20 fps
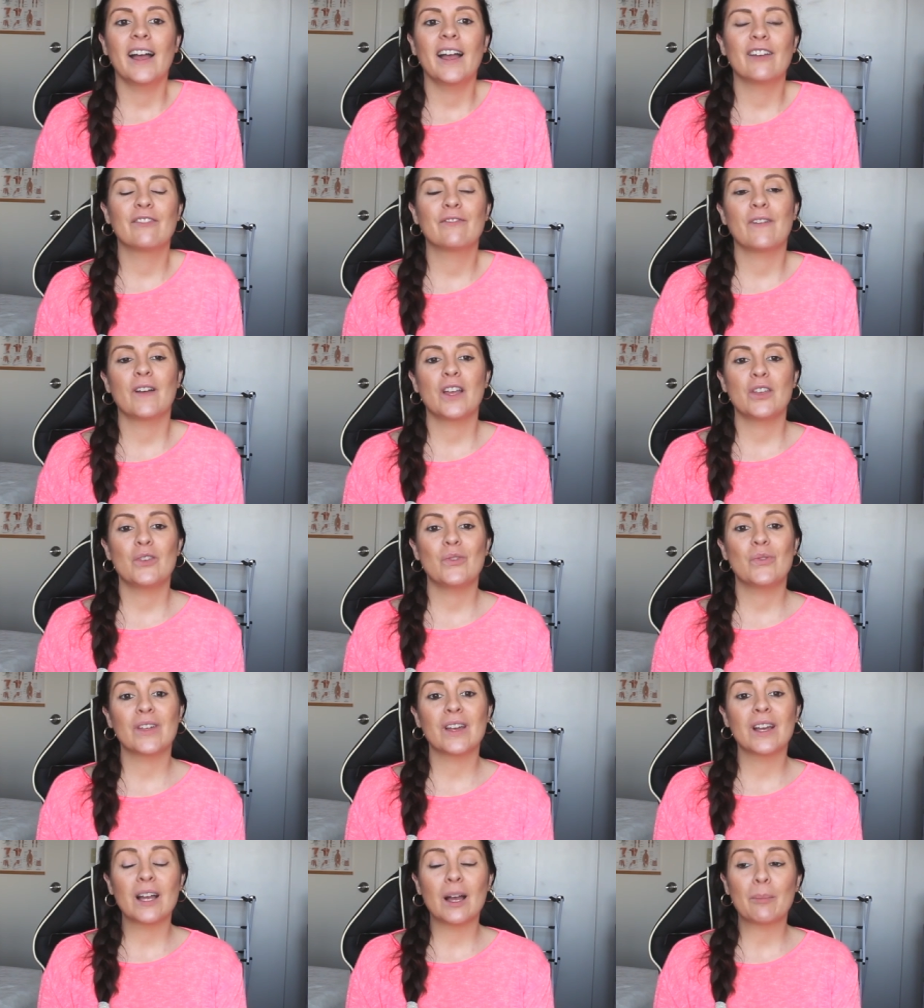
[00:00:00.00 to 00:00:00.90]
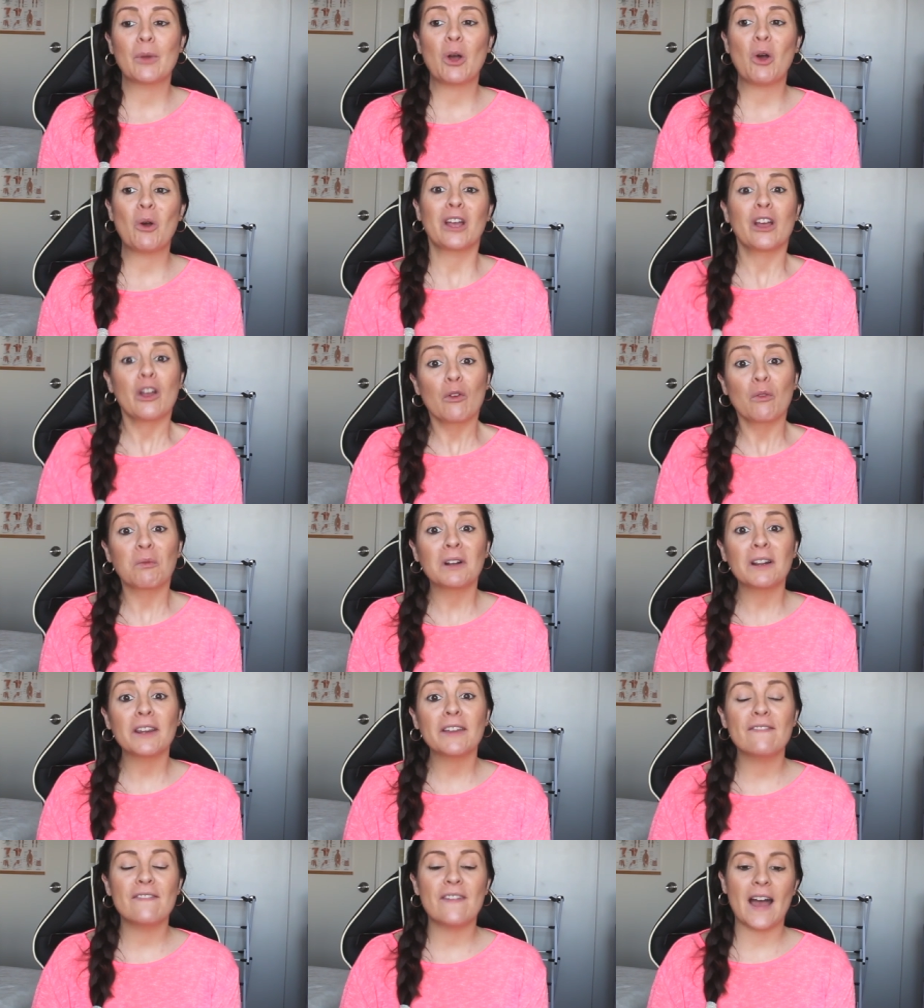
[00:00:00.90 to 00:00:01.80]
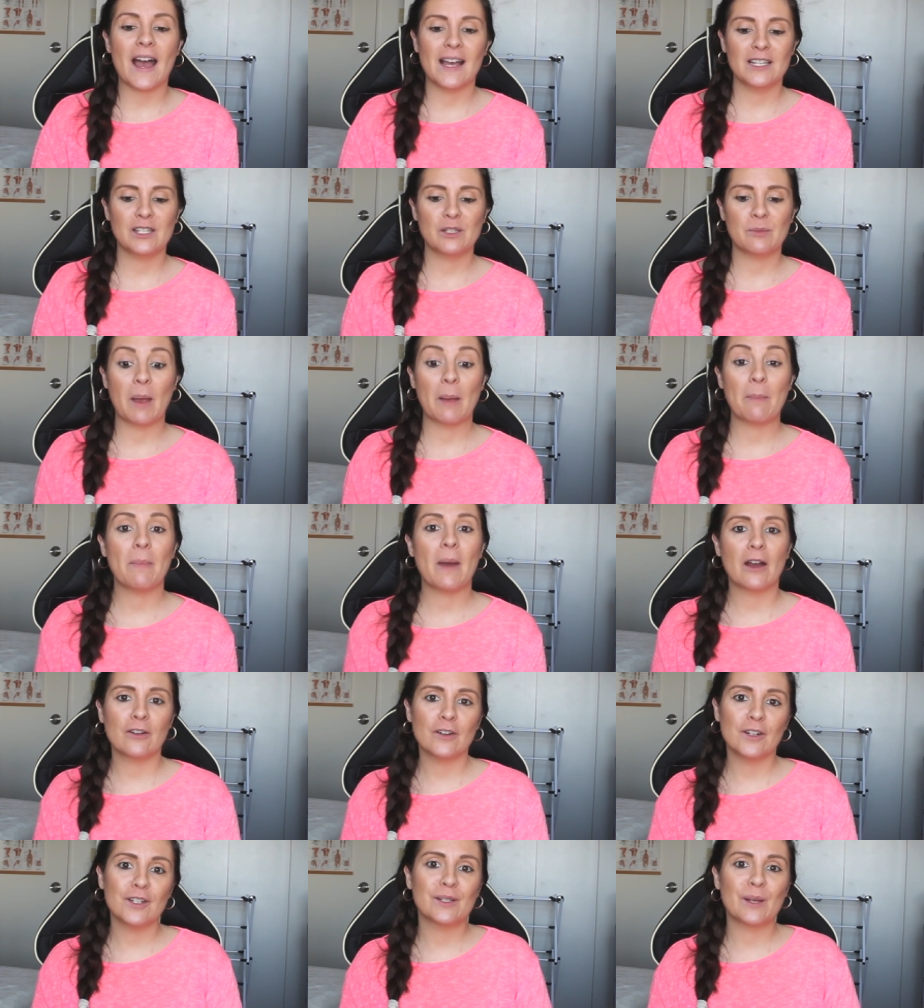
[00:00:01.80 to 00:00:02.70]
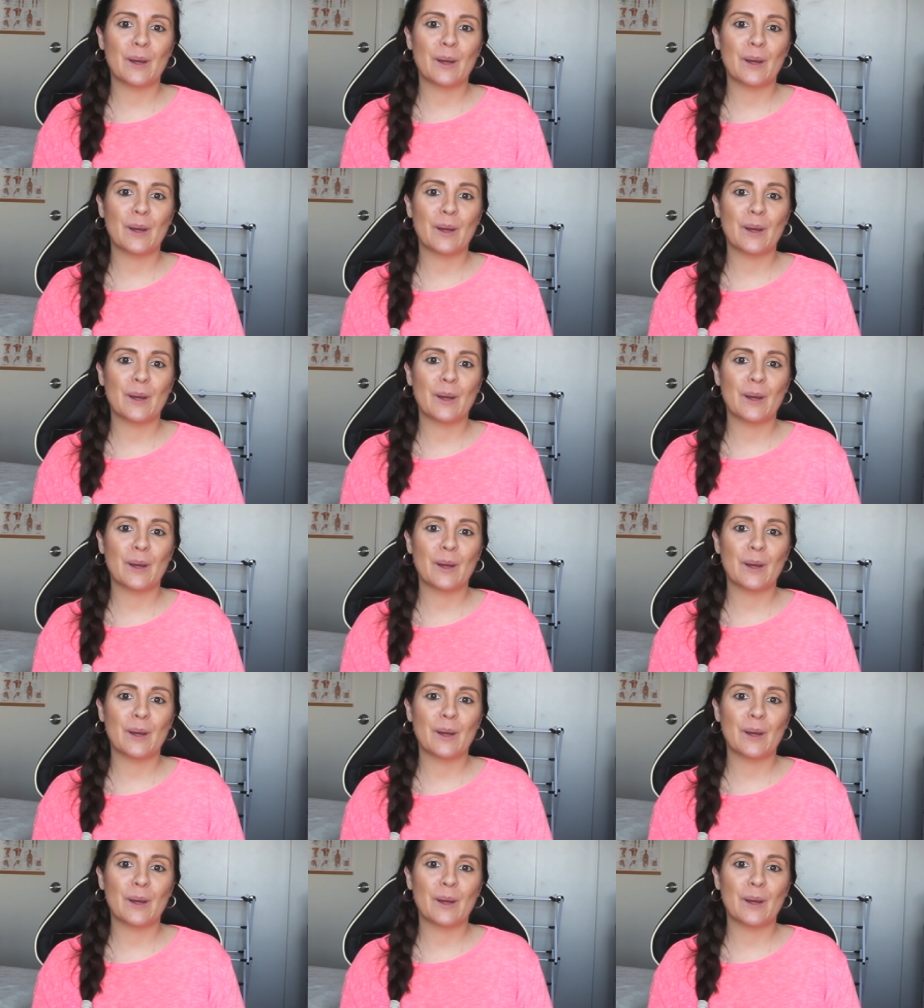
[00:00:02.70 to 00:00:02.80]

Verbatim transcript: If you think I'm going really fast, my battery's